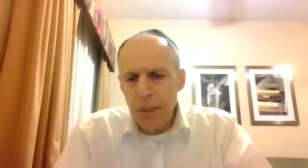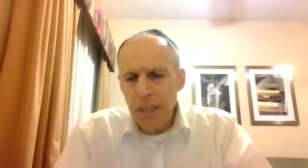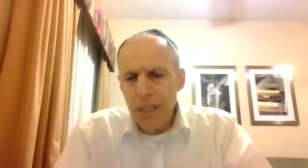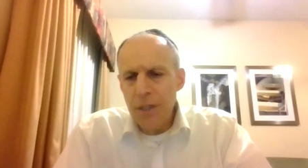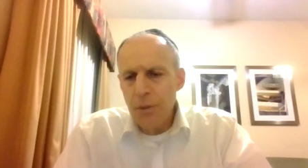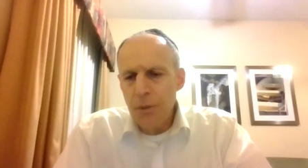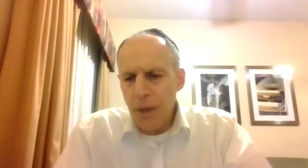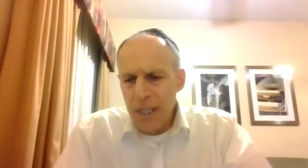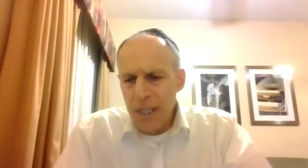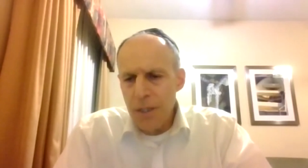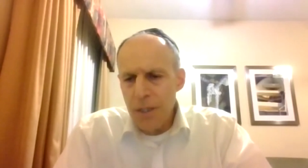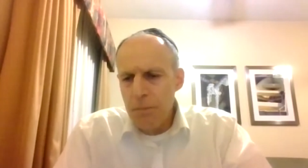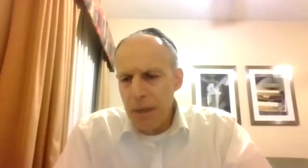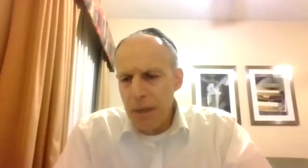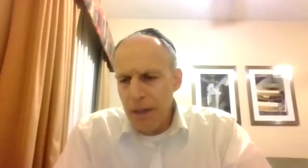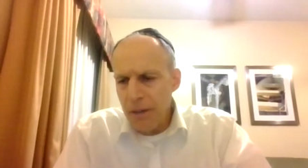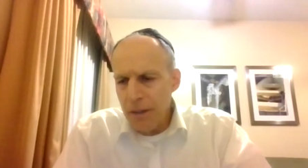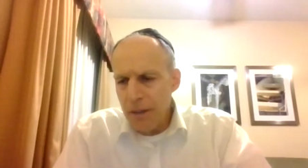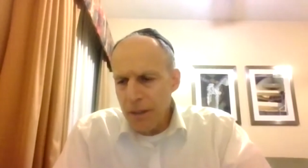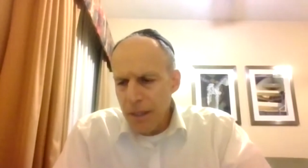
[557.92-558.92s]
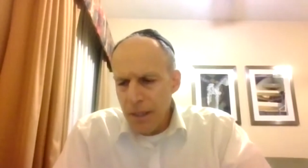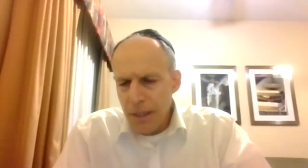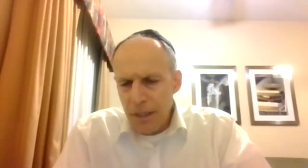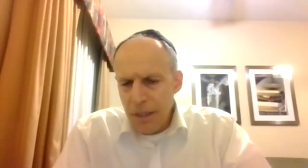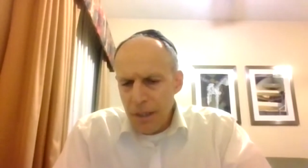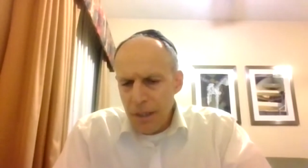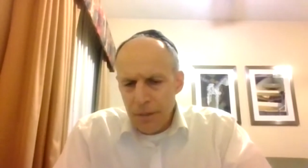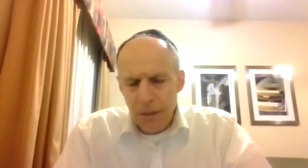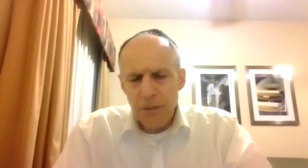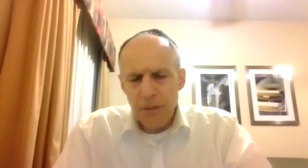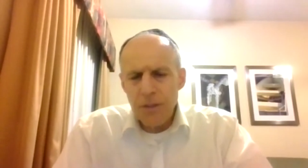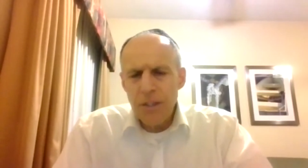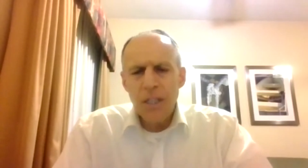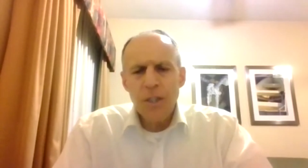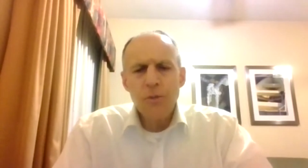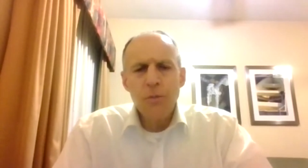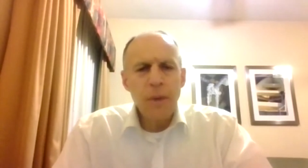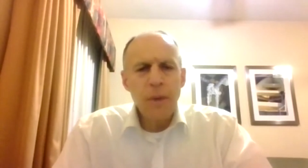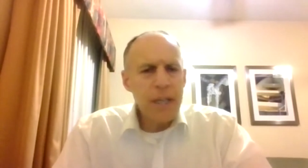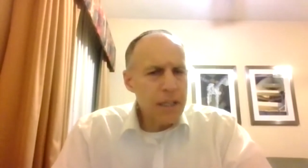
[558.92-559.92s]
be transparent. And I was
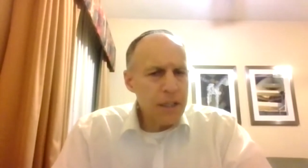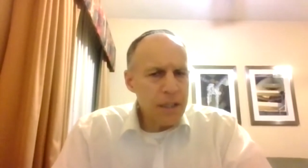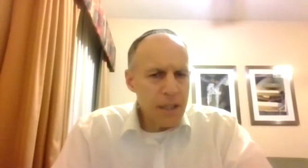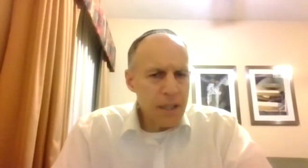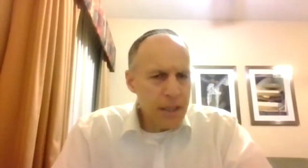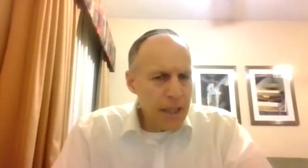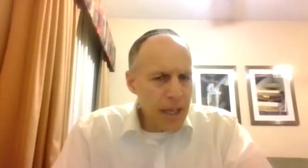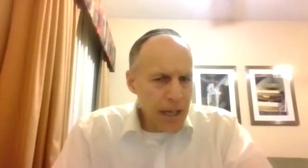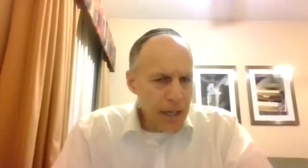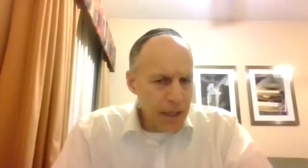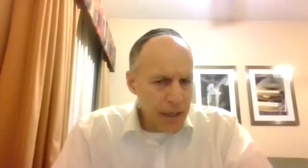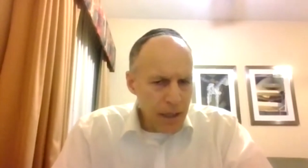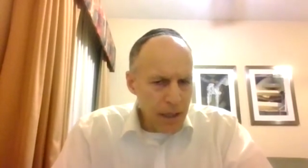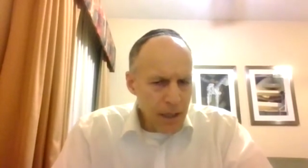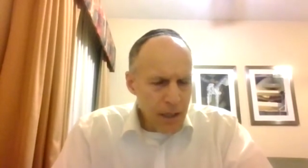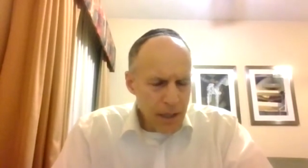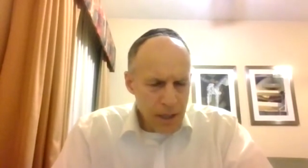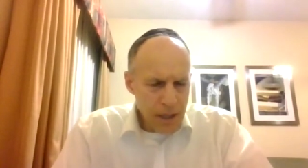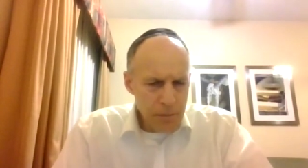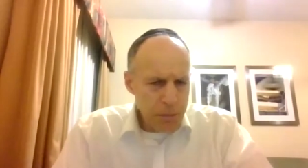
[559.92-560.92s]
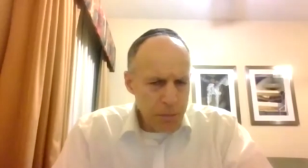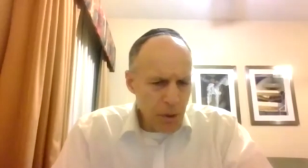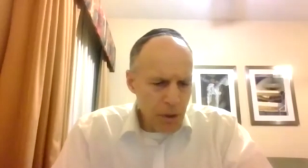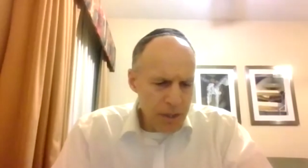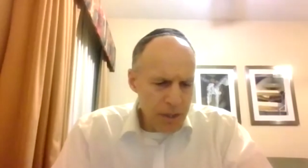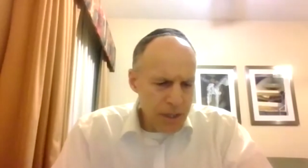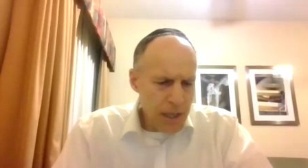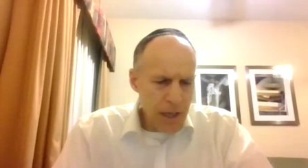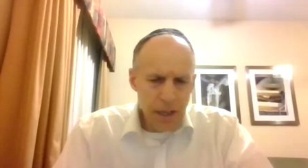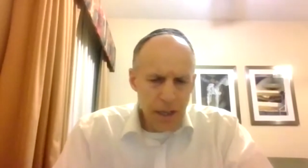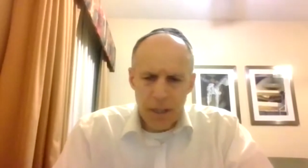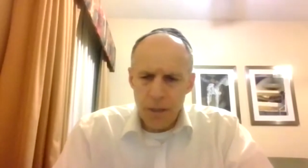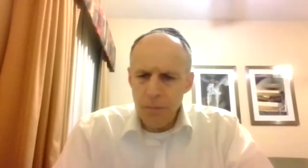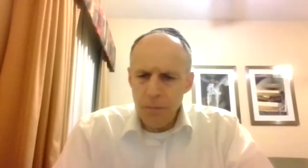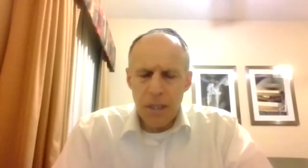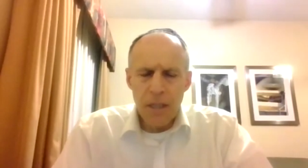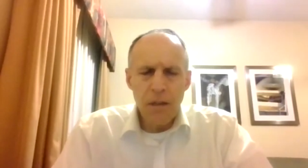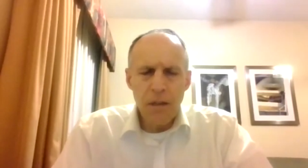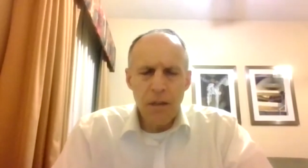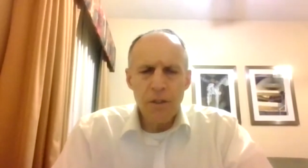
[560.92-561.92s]
just reading today an important
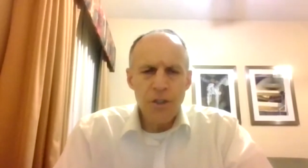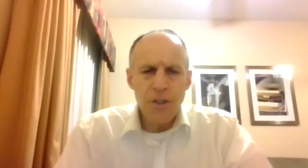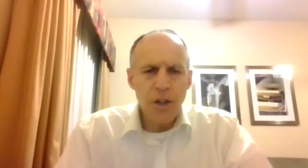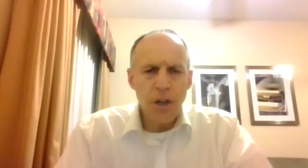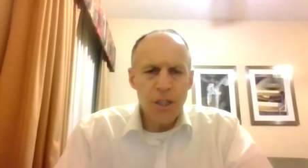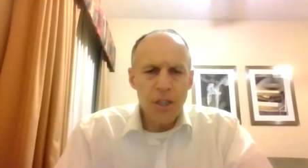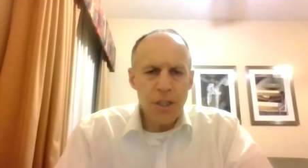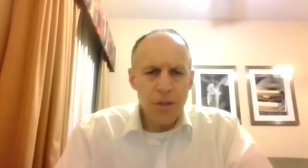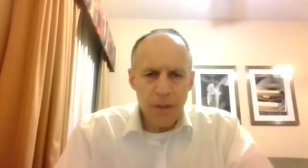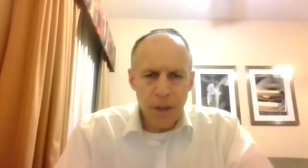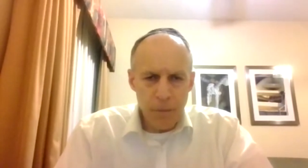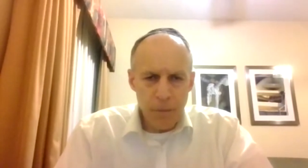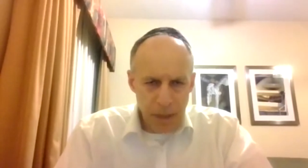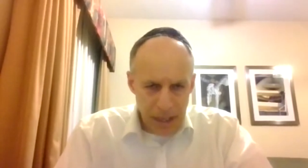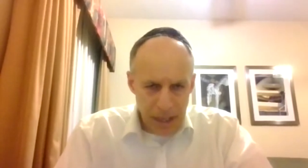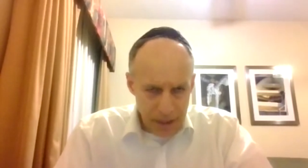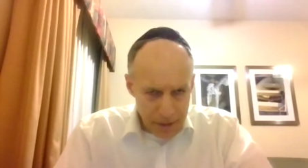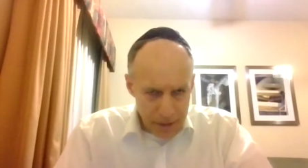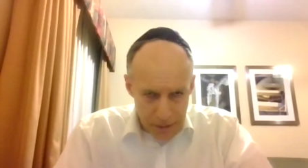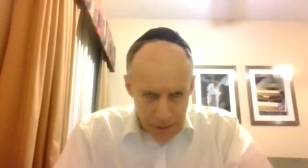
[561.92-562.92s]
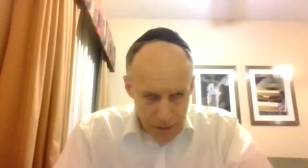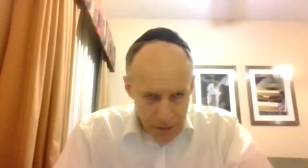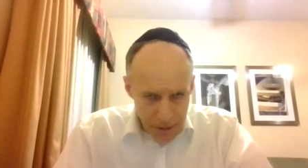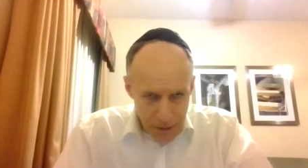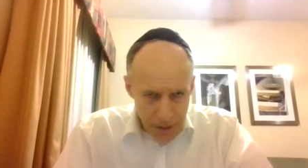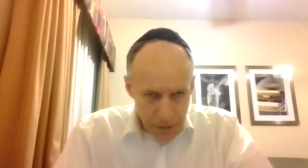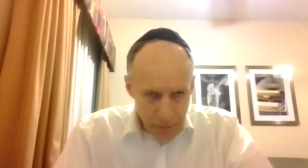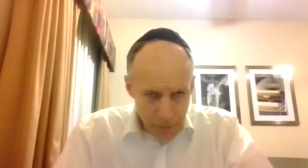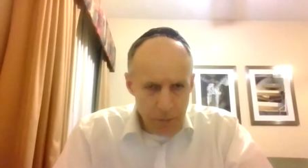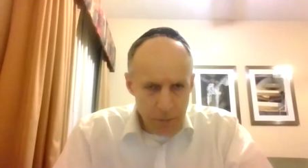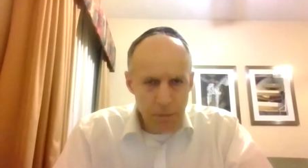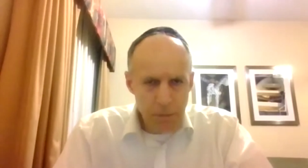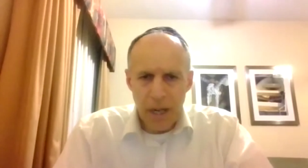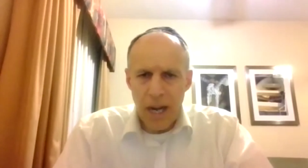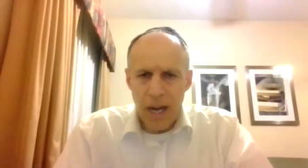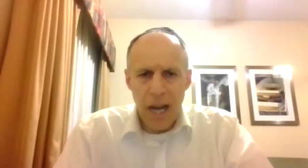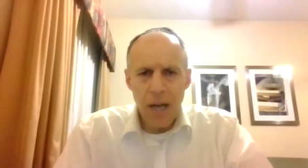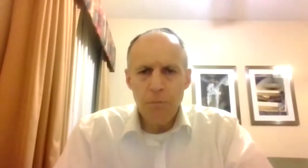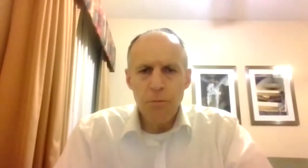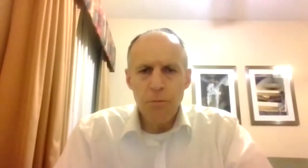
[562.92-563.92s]
document called Charge of Command, written
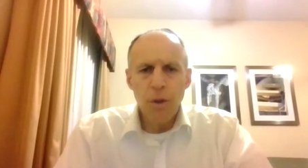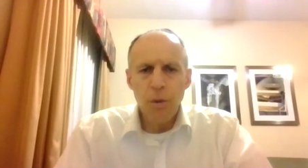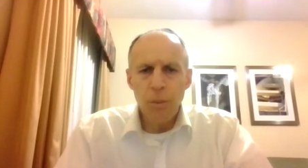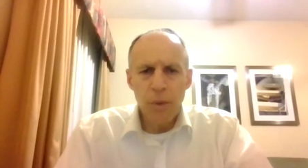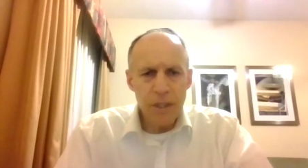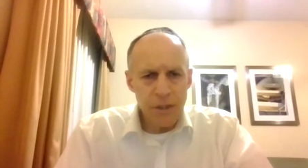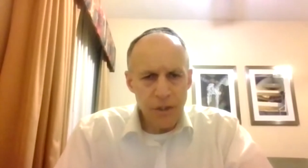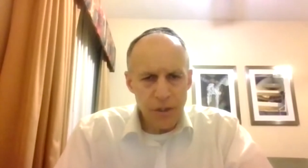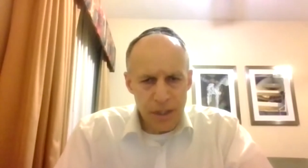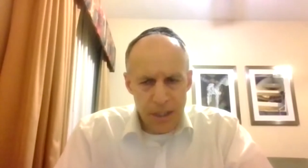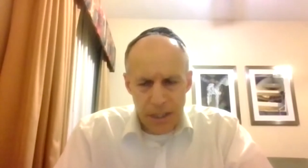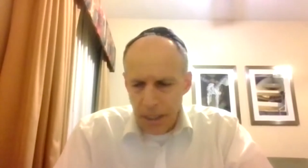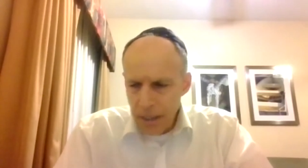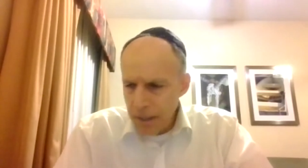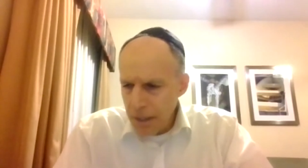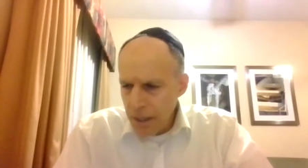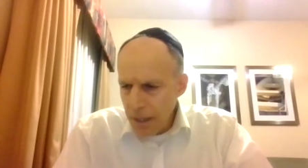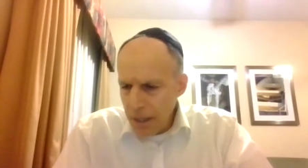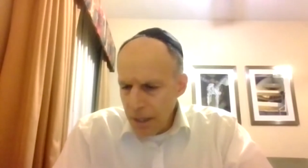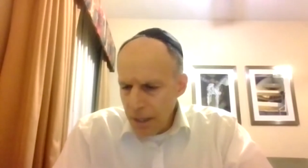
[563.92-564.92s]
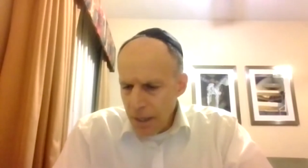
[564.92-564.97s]
by Admiral Richardson.